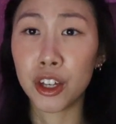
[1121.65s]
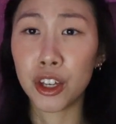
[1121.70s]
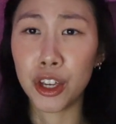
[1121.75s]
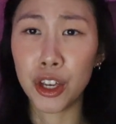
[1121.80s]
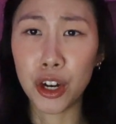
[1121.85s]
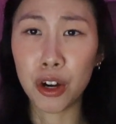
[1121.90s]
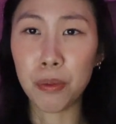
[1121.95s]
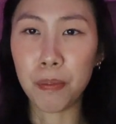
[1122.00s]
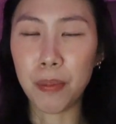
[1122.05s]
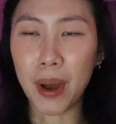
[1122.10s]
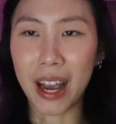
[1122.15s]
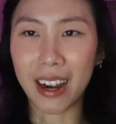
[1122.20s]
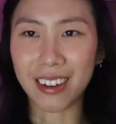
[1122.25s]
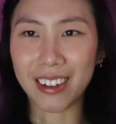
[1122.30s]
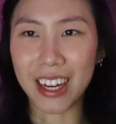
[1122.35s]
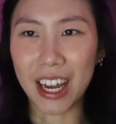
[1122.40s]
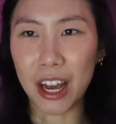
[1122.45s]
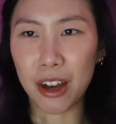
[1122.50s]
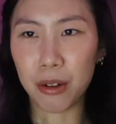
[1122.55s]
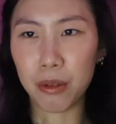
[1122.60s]
You don't back
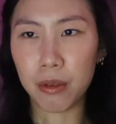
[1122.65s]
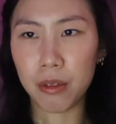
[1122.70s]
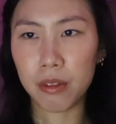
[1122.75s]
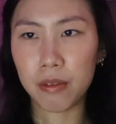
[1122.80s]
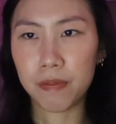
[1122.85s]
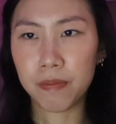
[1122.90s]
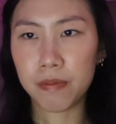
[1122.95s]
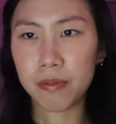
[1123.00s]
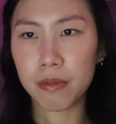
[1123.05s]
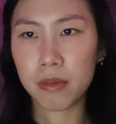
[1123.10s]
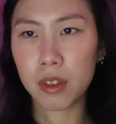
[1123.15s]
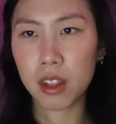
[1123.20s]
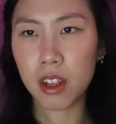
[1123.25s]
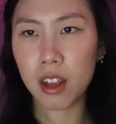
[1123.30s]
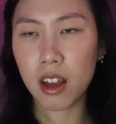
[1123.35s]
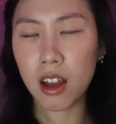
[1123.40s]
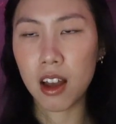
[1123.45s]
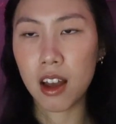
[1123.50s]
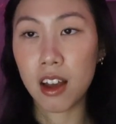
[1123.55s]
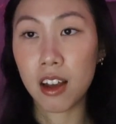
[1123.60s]
down.
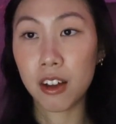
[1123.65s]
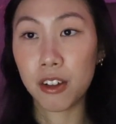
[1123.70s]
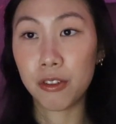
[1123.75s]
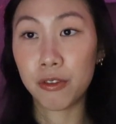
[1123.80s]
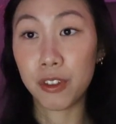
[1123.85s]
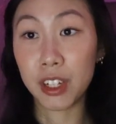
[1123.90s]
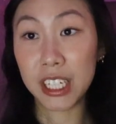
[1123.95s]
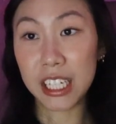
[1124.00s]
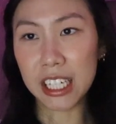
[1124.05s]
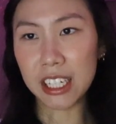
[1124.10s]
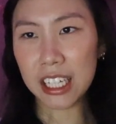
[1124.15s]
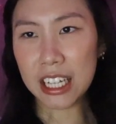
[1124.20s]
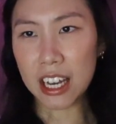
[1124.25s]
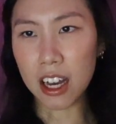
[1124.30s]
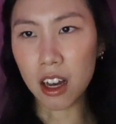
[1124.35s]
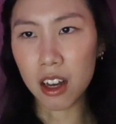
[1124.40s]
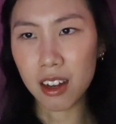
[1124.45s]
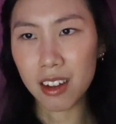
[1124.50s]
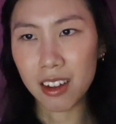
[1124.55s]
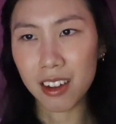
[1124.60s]

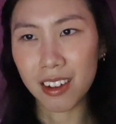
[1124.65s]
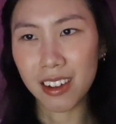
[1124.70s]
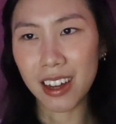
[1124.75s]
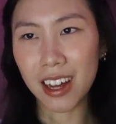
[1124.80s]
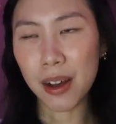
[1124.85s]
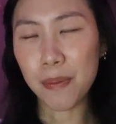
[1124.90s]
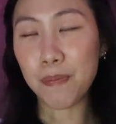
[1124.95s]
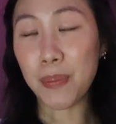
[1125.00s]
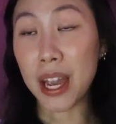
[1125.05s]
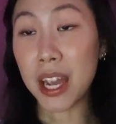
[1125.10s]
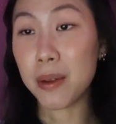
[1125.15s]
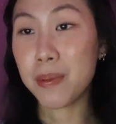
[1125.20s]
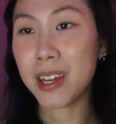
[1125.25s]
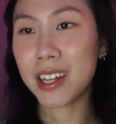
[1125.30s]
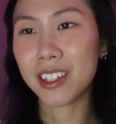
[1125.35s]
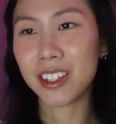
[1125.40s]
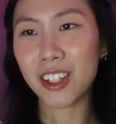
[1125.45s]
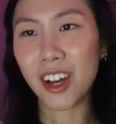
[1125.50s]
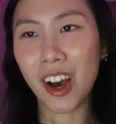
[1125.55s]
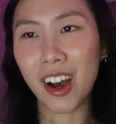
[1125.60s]
Fidelia, a baby
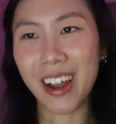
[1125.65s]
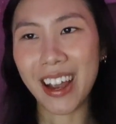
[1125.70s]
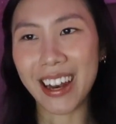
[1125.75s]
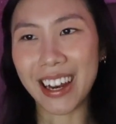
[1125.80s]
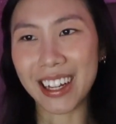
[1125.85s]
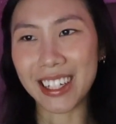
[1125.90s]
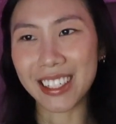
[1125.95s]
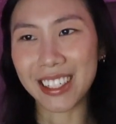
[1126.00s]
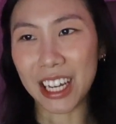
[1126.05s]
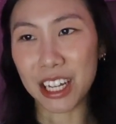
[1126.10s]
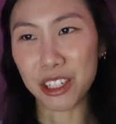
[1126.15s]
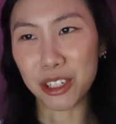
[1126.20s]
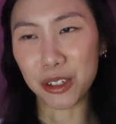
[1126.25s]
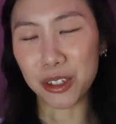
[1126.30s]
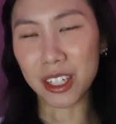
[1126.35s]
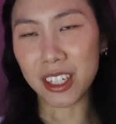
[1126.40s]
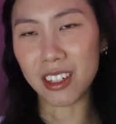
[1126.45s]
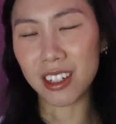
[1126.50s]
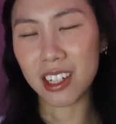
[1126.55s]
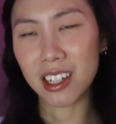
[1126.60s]
is not an
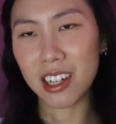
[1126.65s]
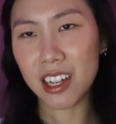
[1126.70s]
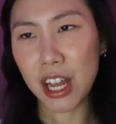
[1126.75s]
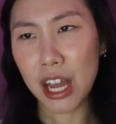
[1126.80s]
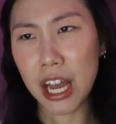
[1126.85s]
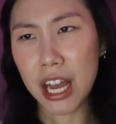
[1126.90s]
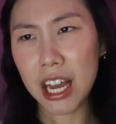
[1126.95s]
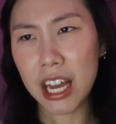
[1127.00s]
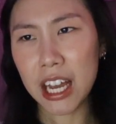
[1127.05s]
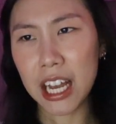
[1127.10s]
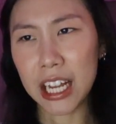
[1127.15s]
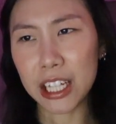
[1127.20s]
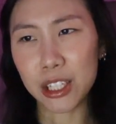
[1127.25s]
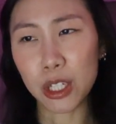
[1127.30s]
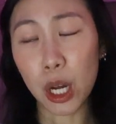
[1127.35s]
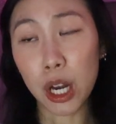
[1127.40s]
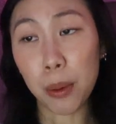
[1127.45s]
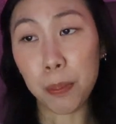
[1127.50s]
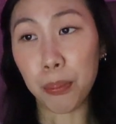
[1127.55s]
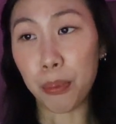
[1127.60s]
accessory. It's
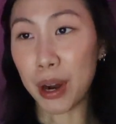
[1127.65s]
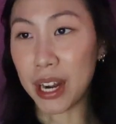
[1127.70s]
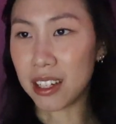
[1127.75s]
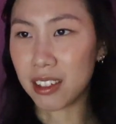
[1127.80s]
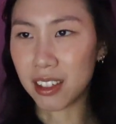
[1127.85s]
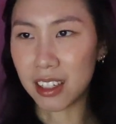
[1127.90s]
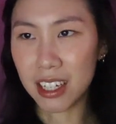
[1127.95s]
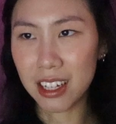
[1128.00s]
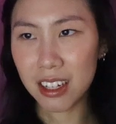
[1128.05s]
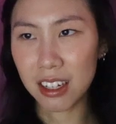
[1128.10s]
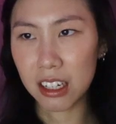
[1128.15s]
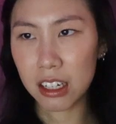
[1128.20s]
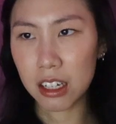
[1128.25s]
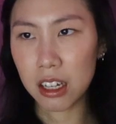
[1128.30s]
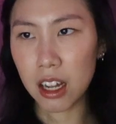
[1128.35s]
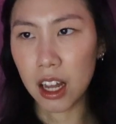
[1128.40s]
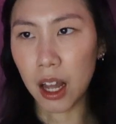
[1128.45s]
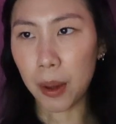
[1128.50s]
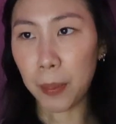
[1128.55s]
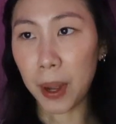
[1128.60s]
not a bracelet,
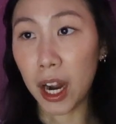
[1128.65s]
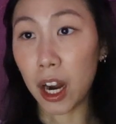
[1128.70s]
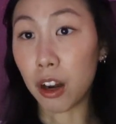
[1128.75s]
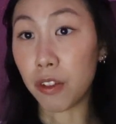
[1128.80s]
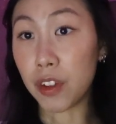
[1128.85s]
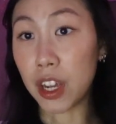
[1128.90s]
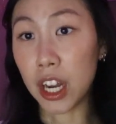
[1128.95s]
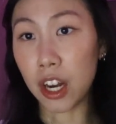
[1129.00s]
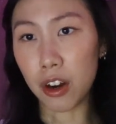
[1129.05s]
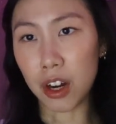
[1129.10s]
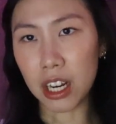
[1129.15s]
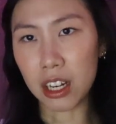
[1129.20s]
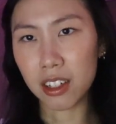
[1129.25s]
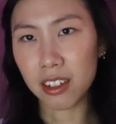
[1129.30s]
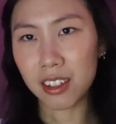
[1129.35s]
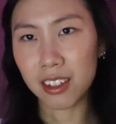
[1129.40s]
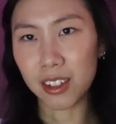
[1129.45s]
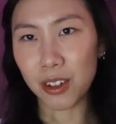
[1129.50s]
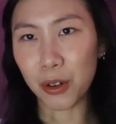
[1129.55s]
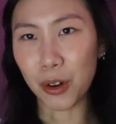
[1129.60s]
a pair of
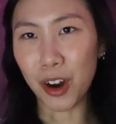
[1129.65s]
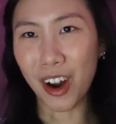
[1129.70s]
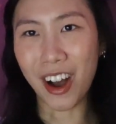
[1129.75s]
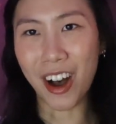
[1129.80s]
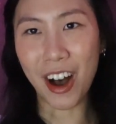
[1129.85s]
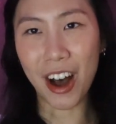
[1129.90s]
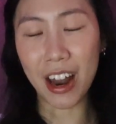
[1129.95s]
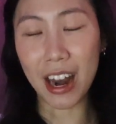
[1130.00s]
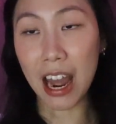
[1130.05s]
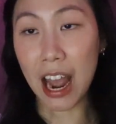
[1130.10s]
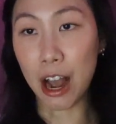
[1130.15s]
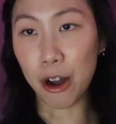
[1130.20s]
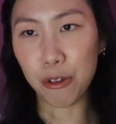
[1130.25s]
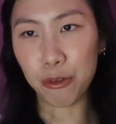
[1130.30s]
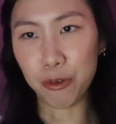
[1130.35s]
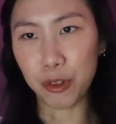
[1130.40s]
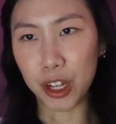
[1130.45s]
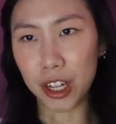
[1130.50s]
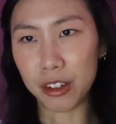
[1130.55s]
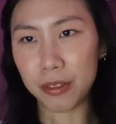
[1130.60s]
earrings, or a hot
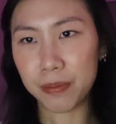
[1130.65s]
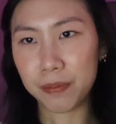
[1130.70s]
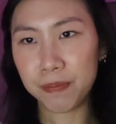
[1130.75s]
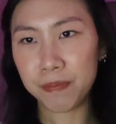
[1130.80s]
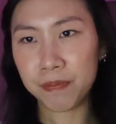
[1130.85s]
outfit.